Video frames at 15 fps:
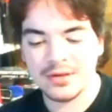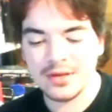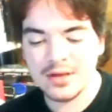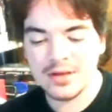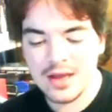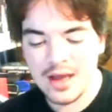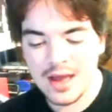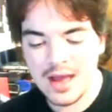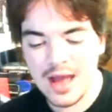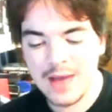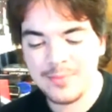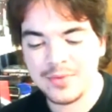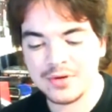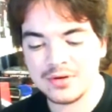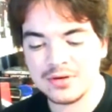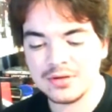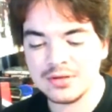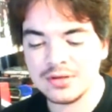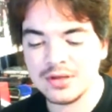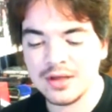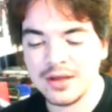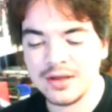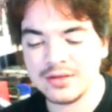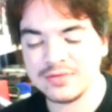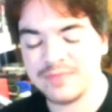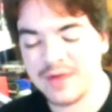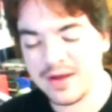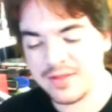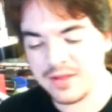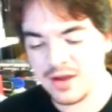Next up,
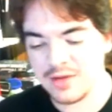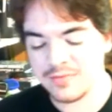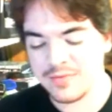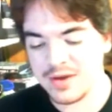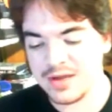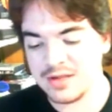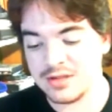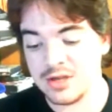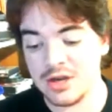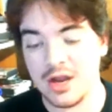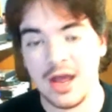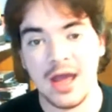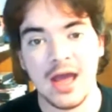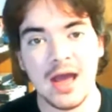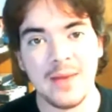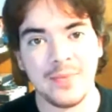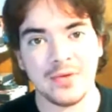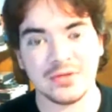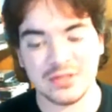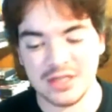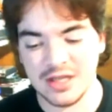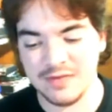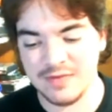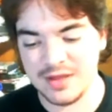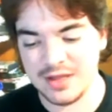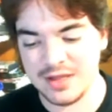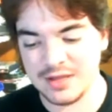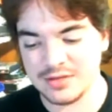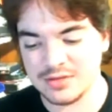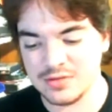Apple has finally upgraded their
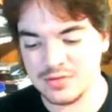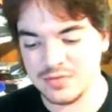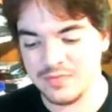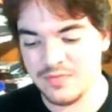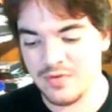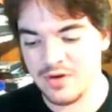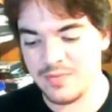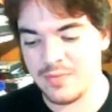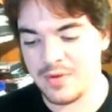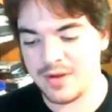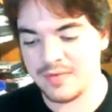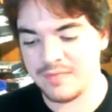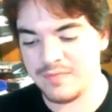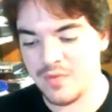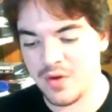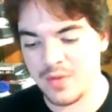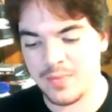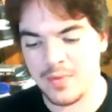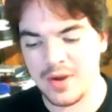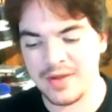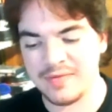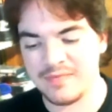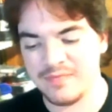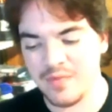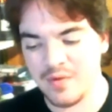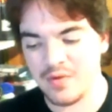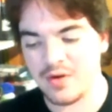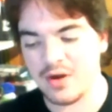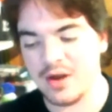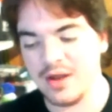Apple TV to
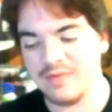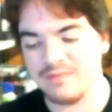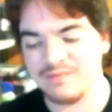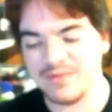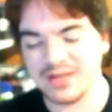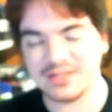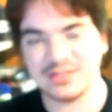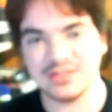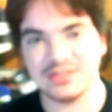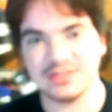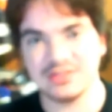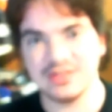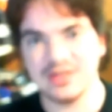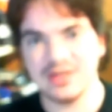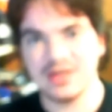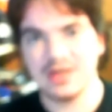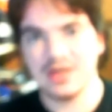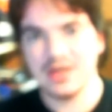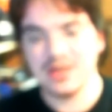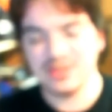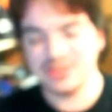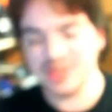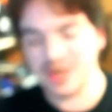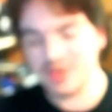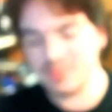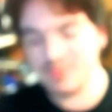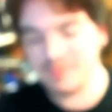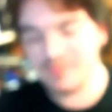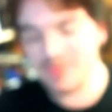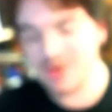4.4.4 and fixes
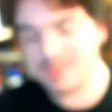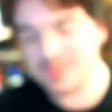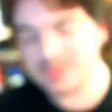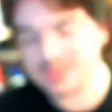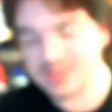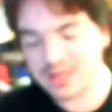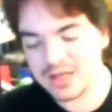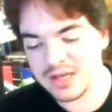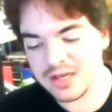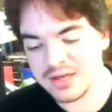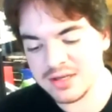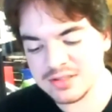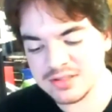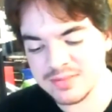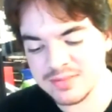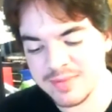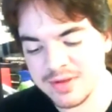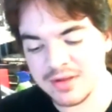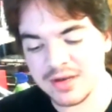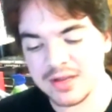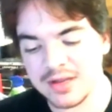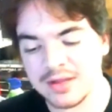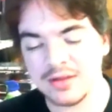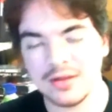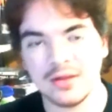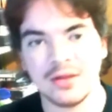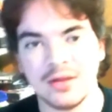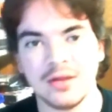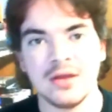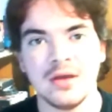general performance and
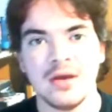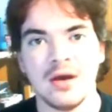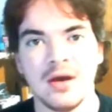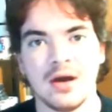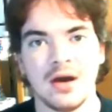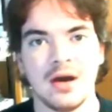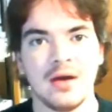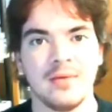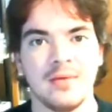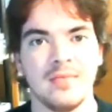instability.